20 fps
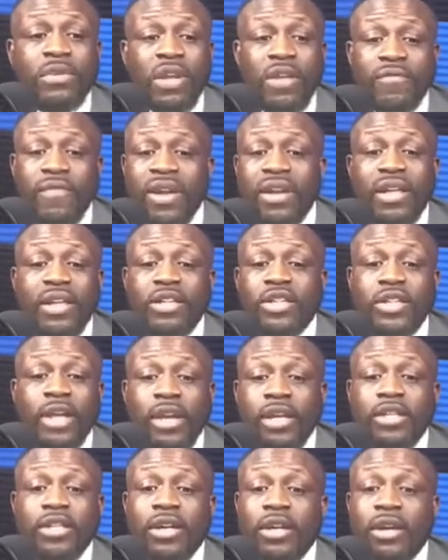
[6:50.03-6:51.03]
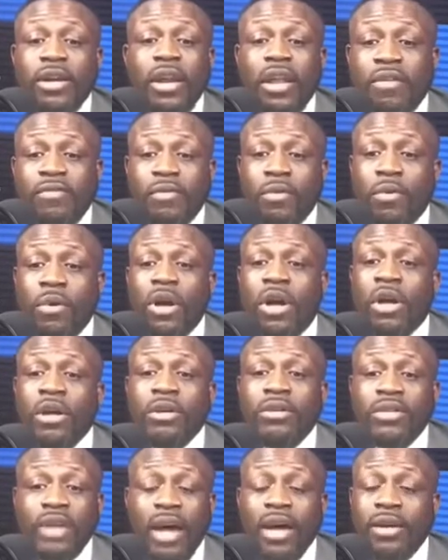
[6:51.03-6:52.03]
intelligent level
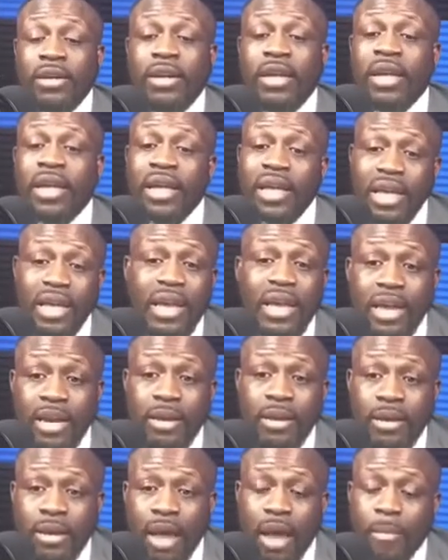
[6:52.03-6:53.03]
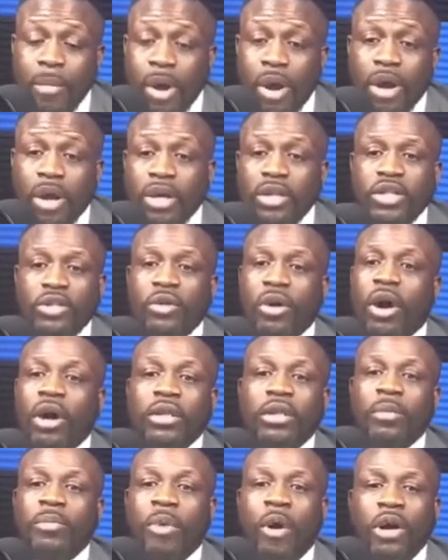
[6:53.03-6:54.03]
done in America to
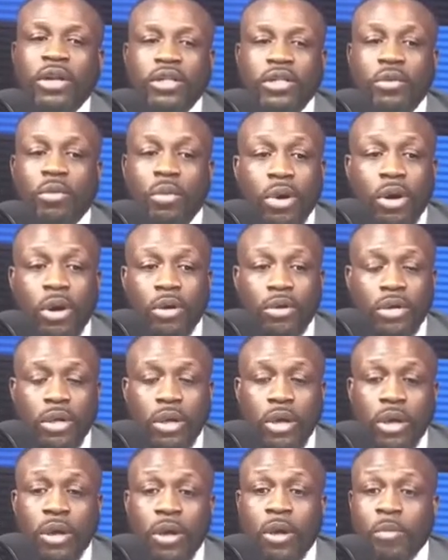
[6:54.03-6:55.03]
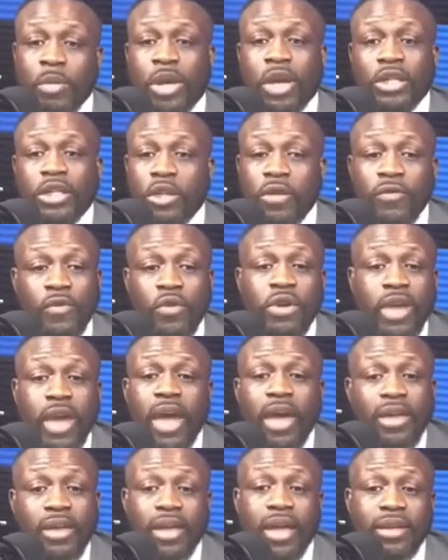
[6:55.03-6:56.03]
other parts of the world. Because if you
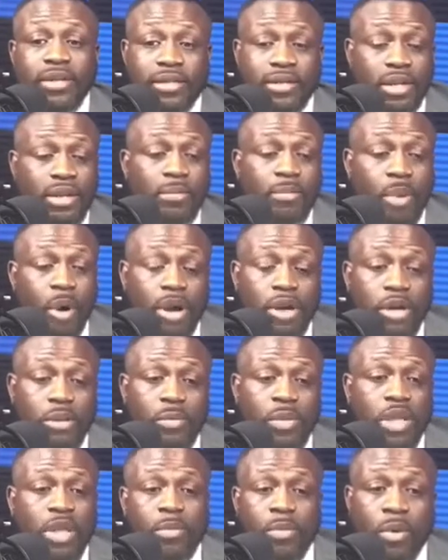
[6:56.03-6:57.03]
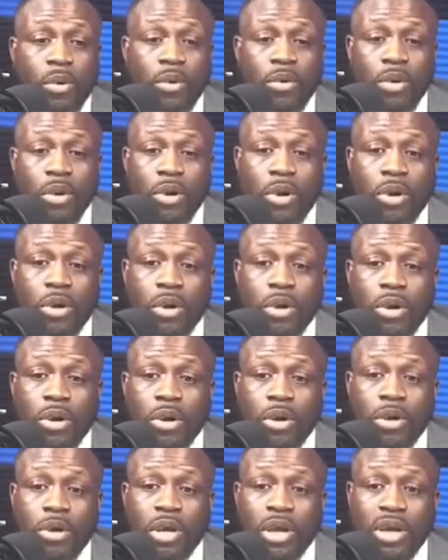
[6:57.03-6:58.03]
can't get certain part of the people
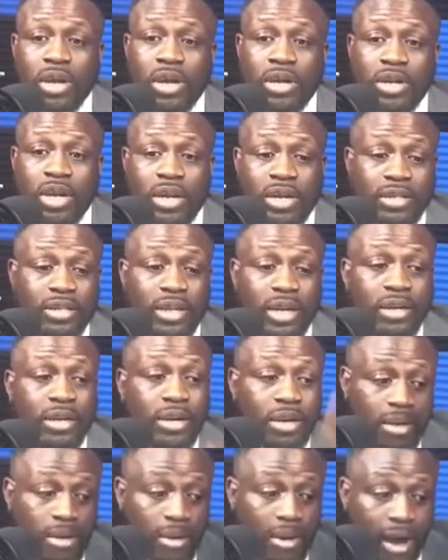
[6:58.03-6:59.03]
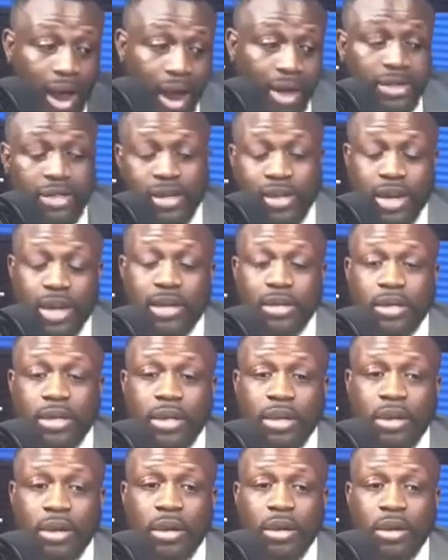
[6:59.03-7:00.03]
in a certain continent,
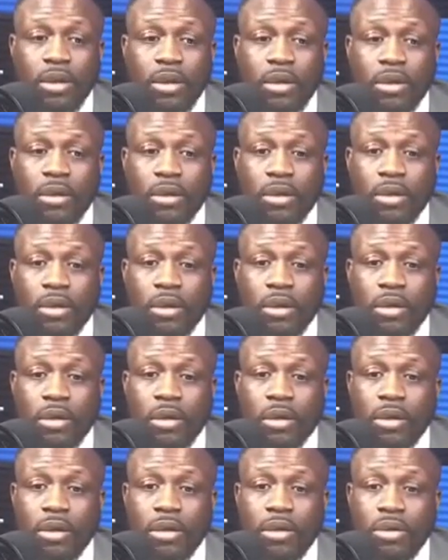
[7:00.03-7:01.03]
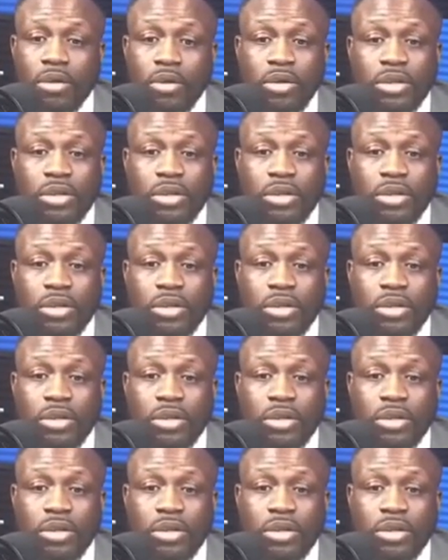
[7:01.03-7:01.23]
you say